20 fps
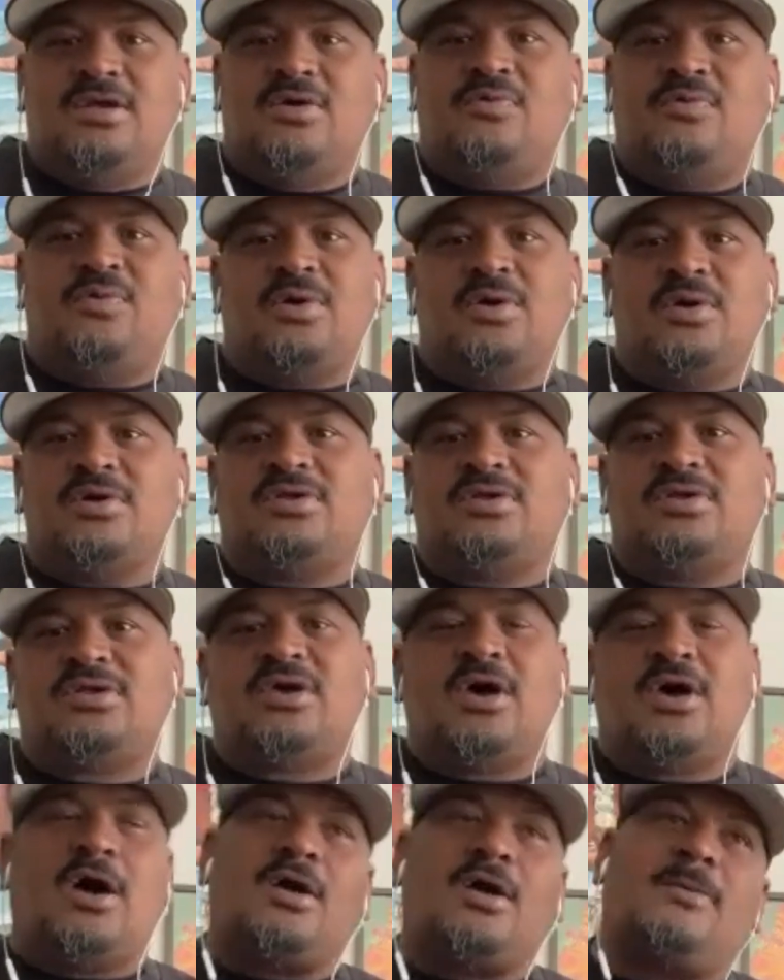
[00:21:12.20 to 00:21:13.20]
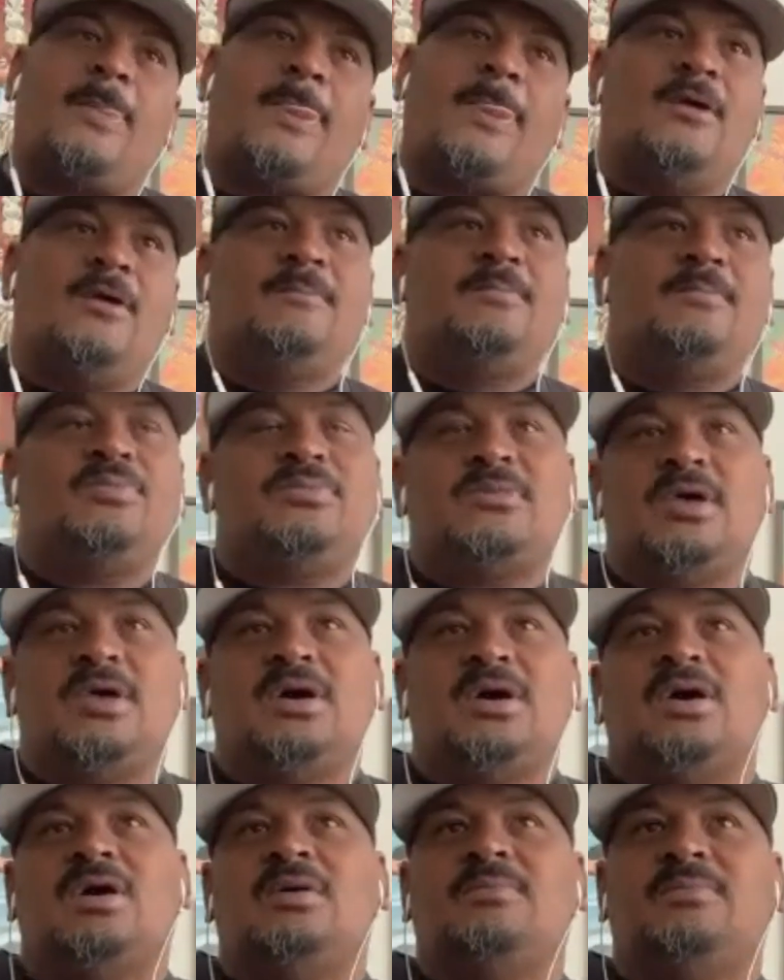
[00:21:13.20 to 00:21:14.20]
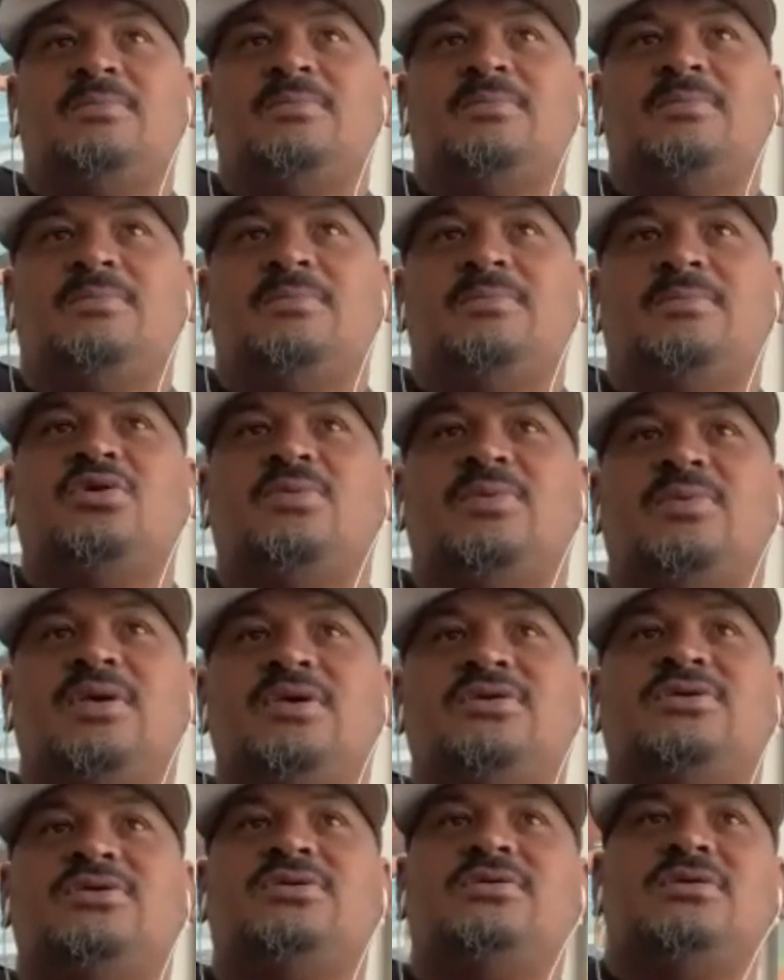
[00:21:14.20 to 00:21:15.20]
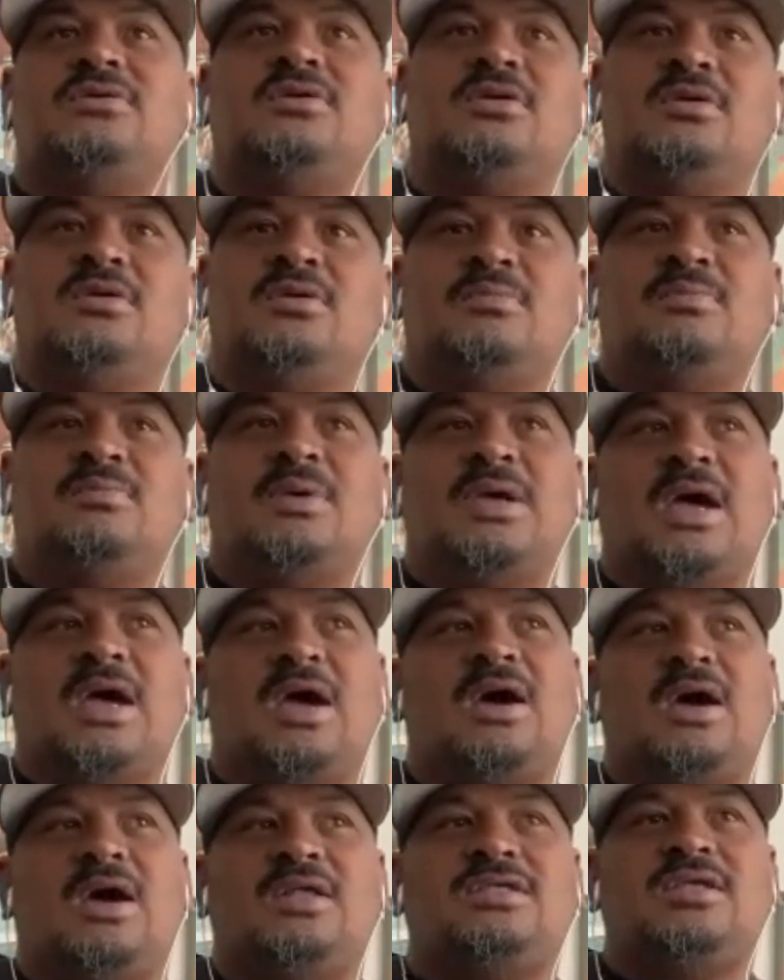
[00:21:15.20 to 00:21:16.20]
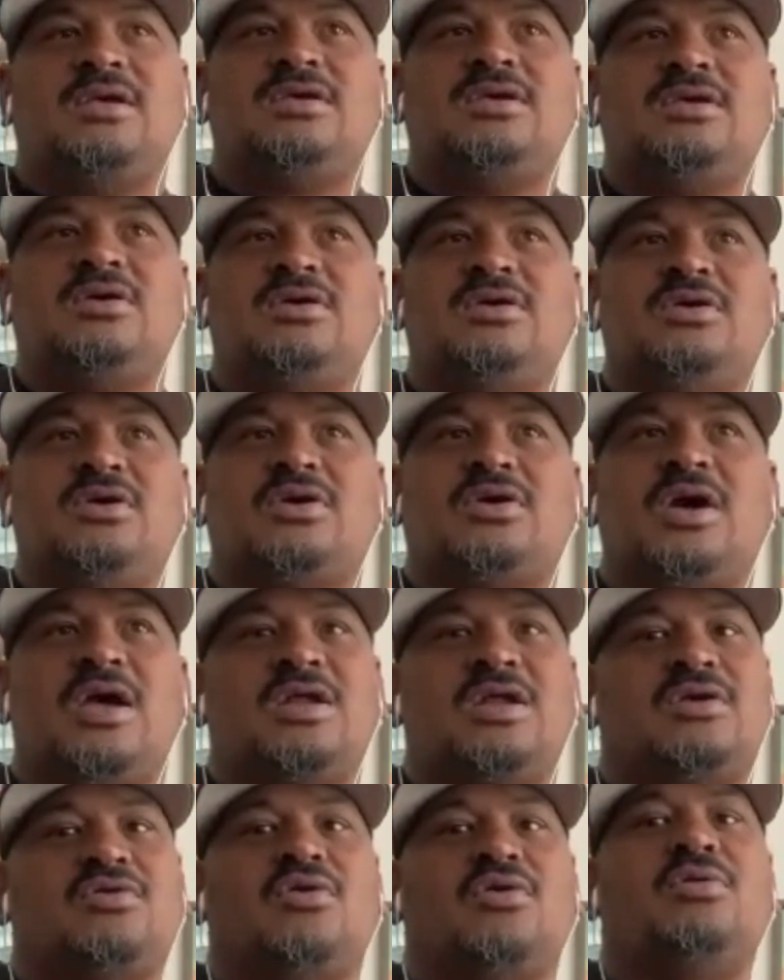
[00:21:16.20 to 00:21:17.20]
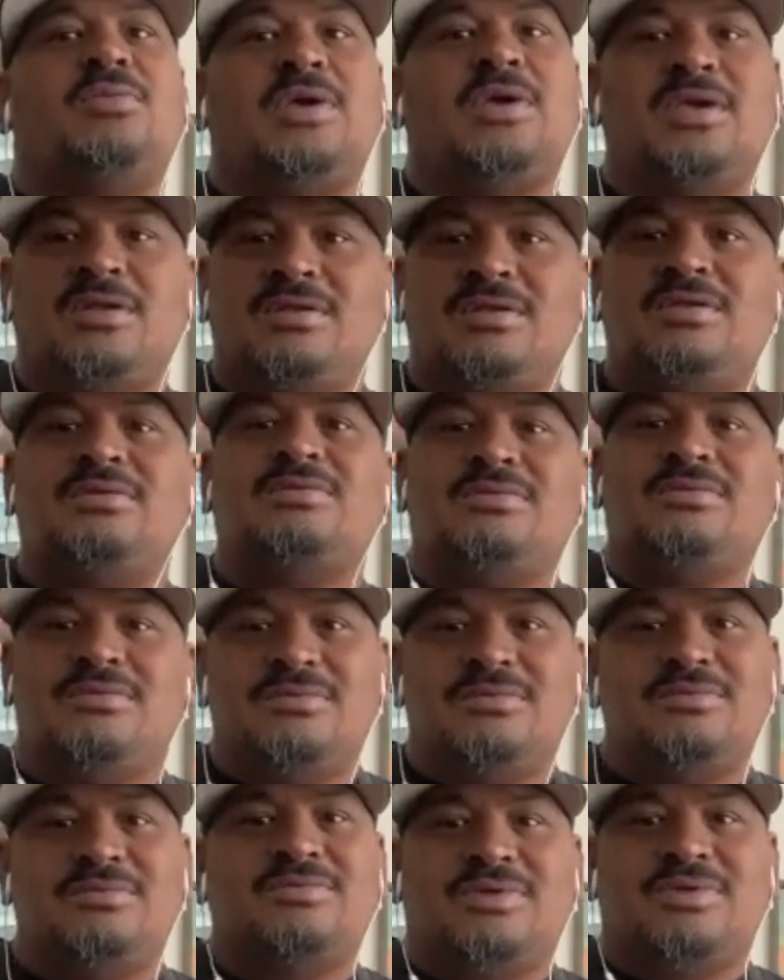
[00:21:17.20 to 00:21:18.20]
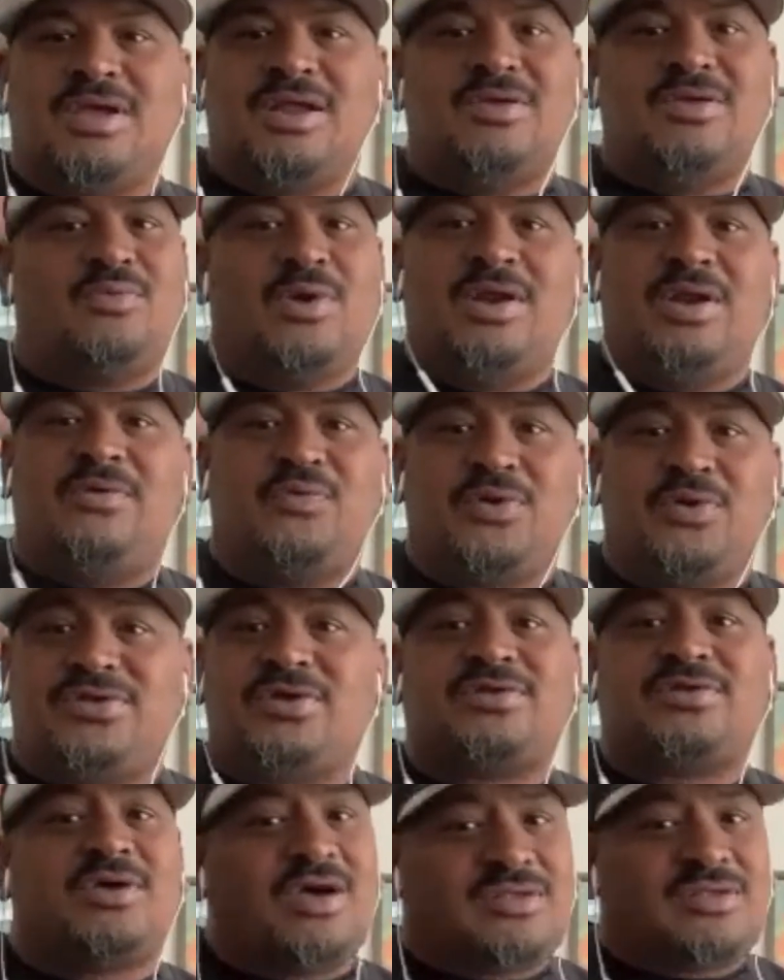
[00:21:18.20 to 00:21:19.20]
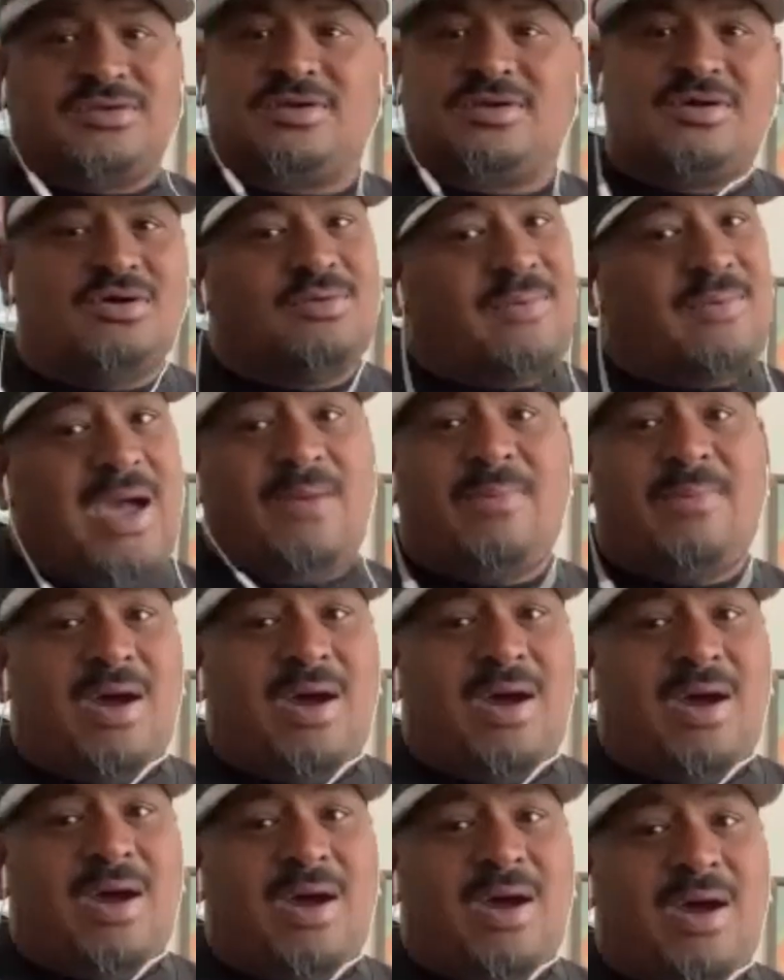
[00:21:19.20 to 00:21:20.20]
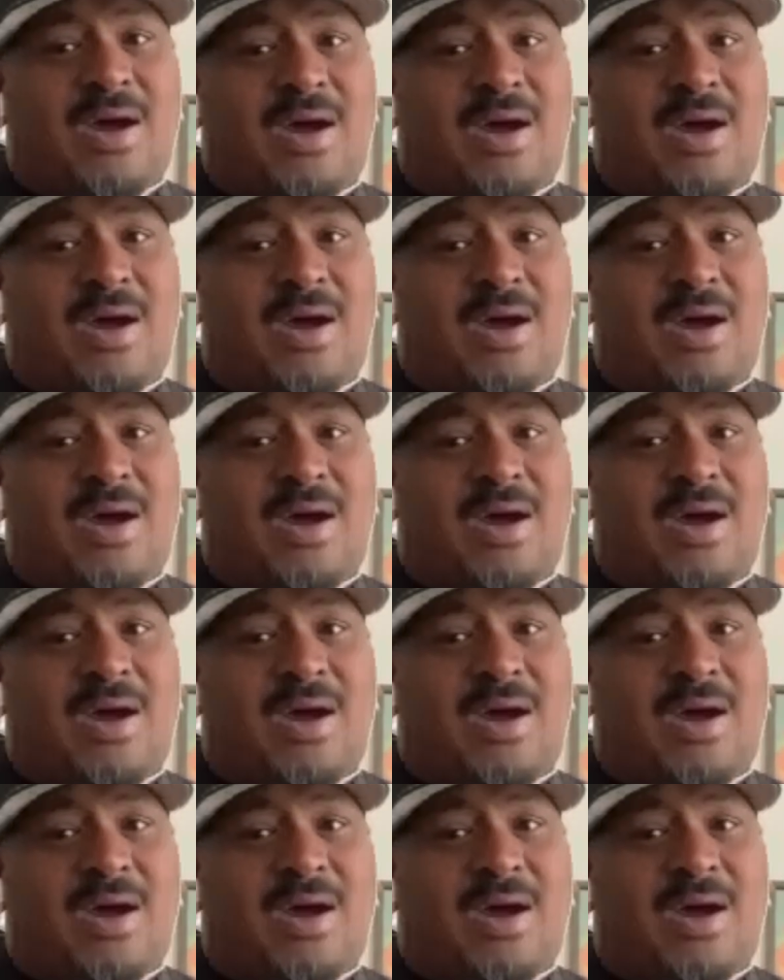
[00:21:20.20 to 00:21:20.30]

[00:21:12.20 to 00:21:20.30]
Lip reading: for TikTok, but YouTube is. But I think you're kind of grooming, getting ready for TikTok to go bye bye.